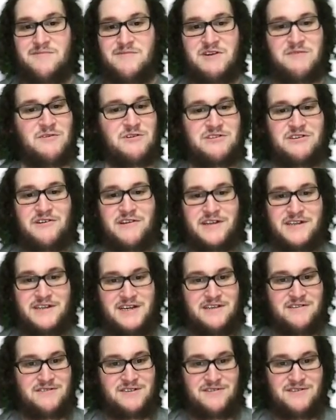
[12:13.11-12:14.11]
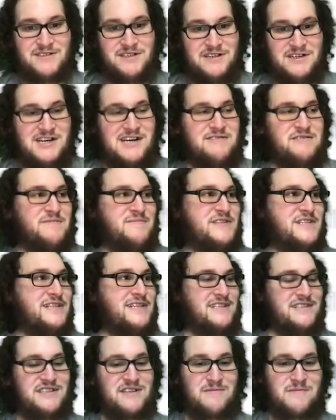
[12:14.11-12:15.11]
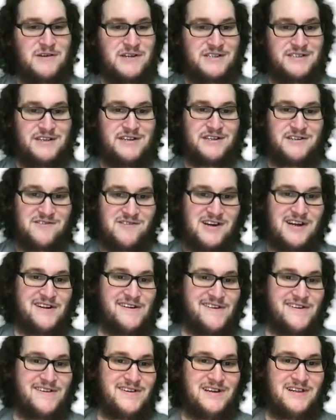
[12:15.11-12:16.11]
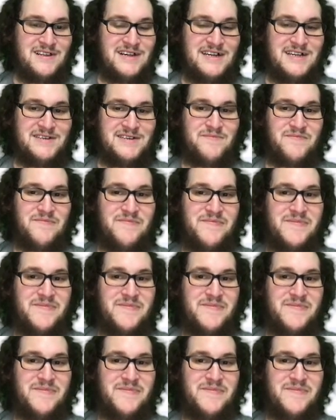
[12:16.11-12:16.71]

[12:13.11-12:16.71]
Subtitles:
I mean, it won't totally die. There's always an economy, but like the stock market's going to crash a lot.